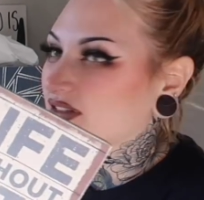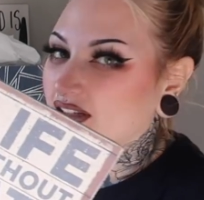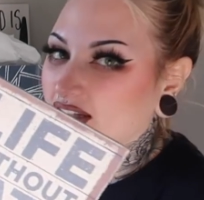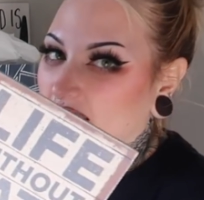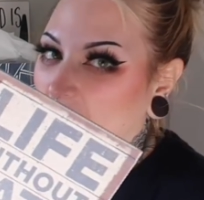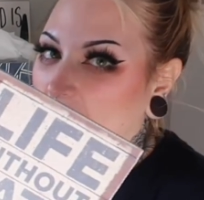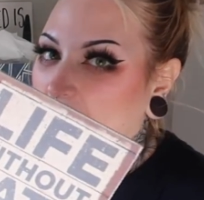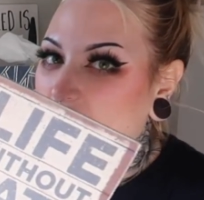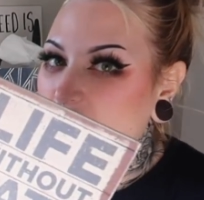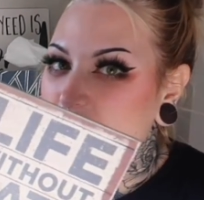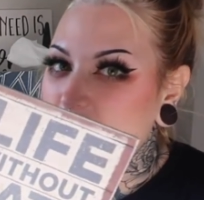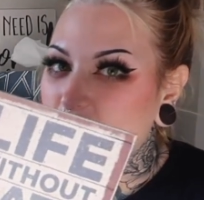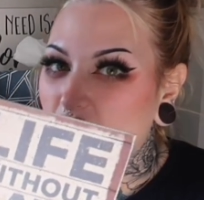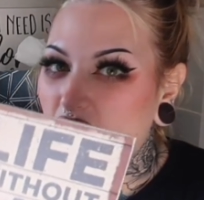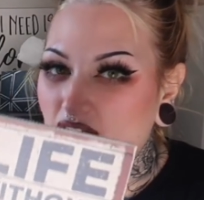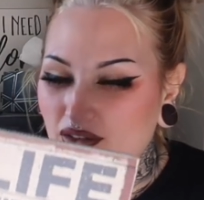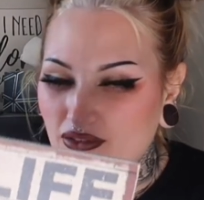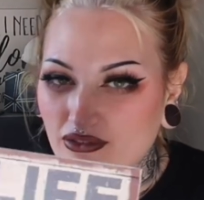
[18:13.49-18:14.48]
cat
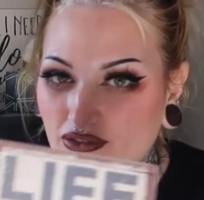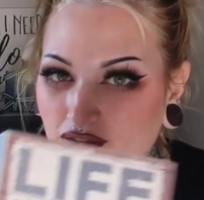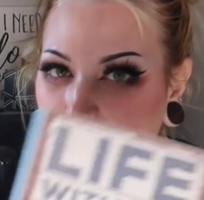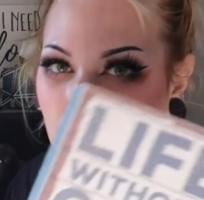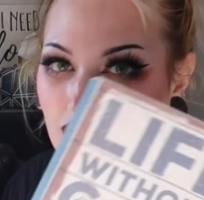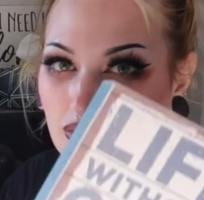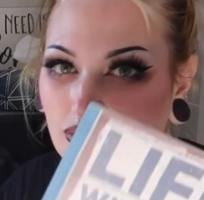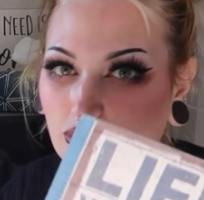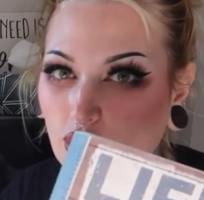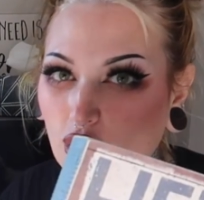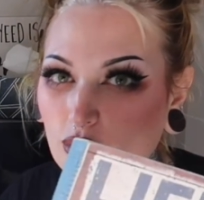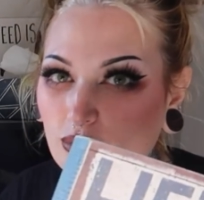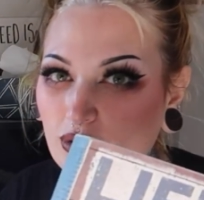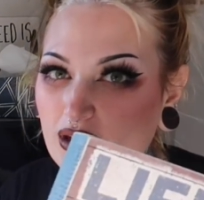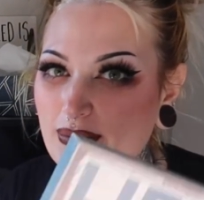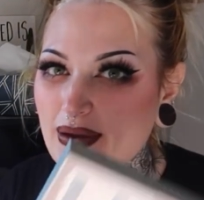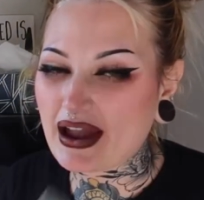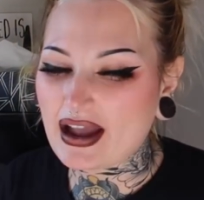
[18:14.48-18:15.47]
stuff.
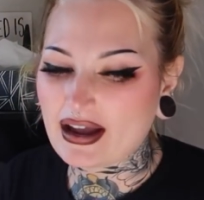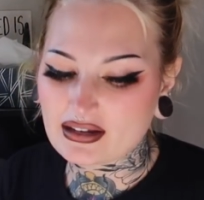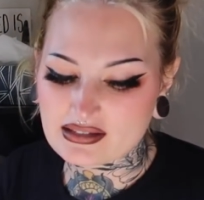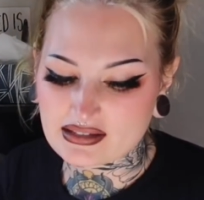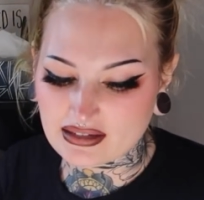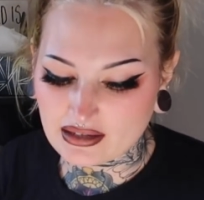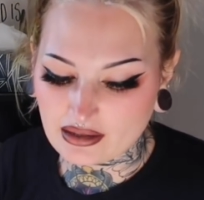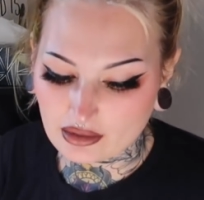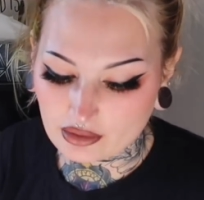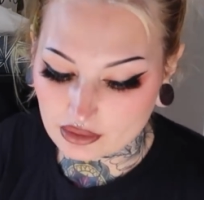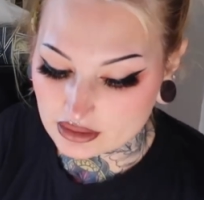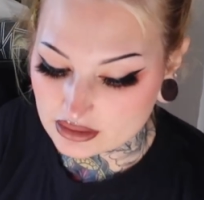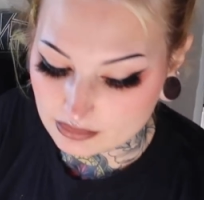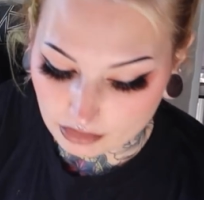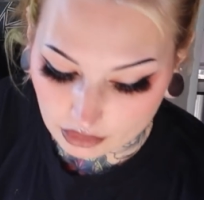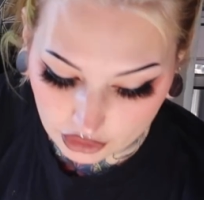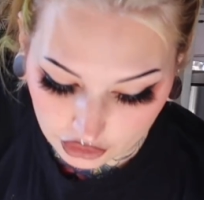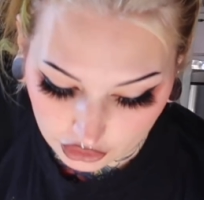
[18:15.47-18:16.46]
Normally my accent color is
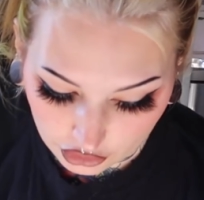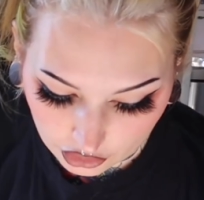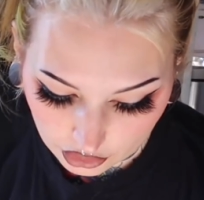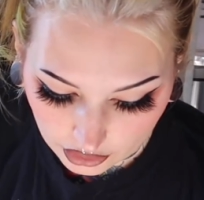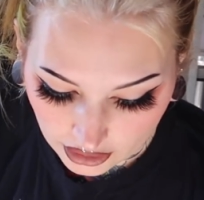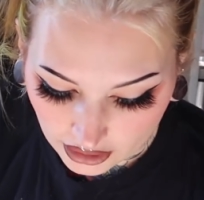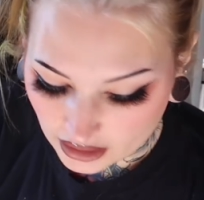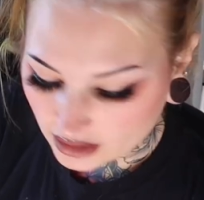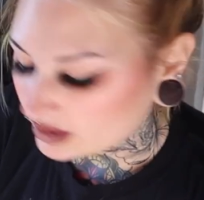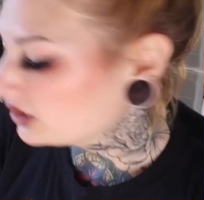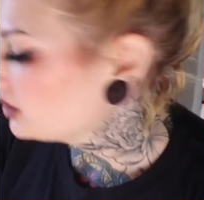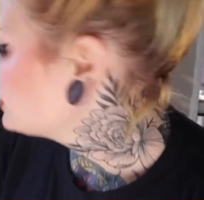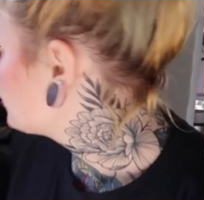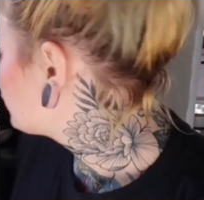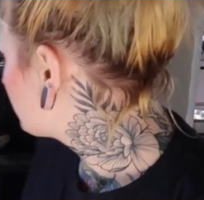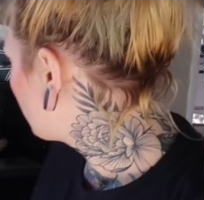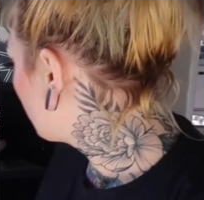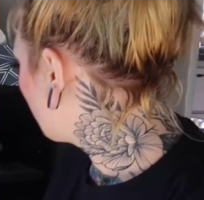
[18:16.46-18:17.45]
blue.
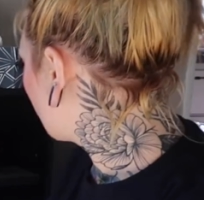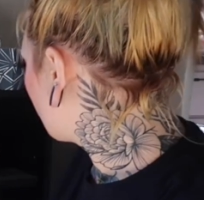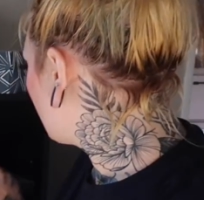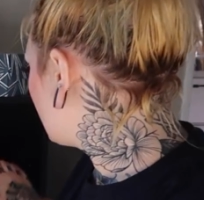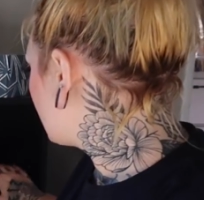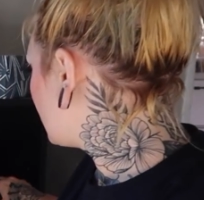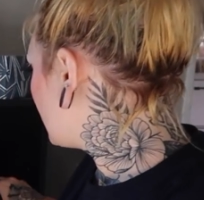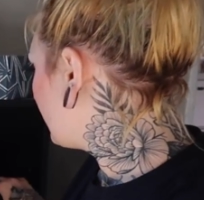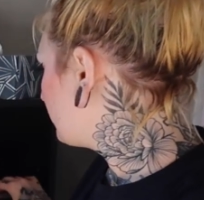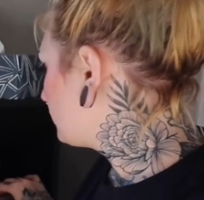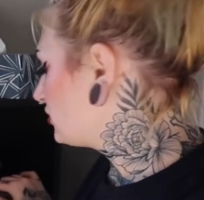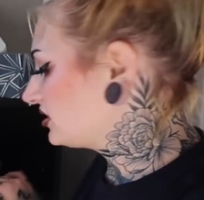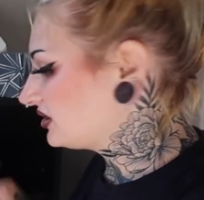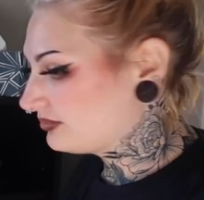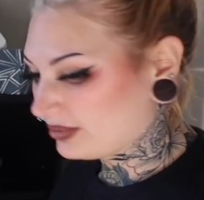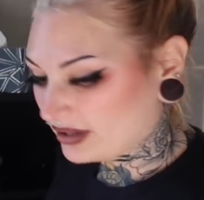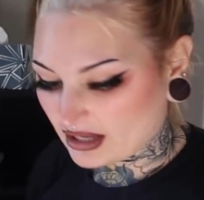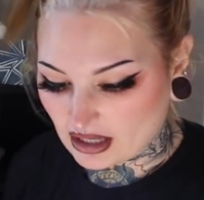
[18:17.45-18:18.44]
So these have
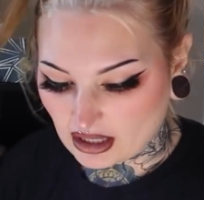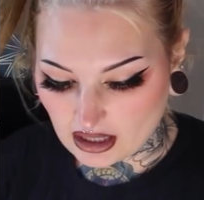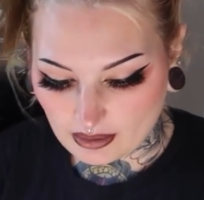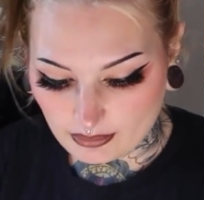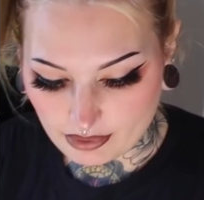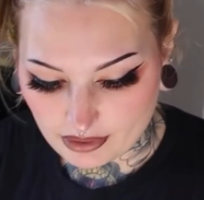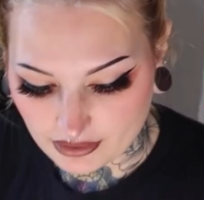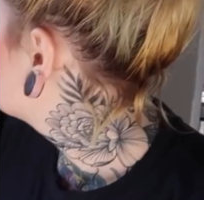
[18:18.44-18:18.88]
just been up